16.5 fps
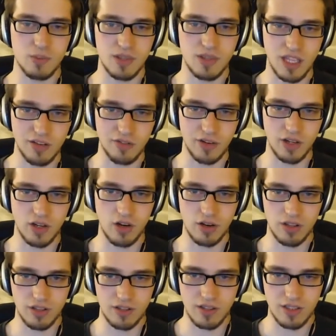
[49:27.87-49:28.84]
but then if I go
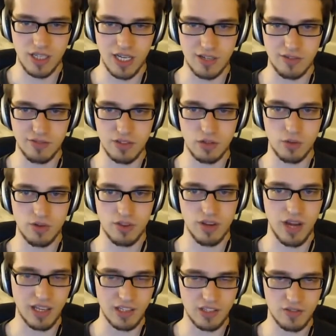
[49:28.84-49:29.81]
to the today view or the
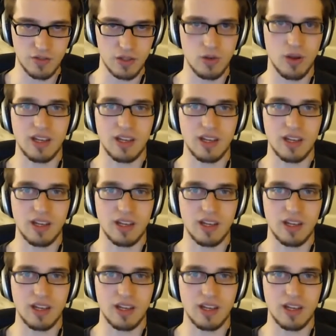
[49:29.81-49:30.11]
next view,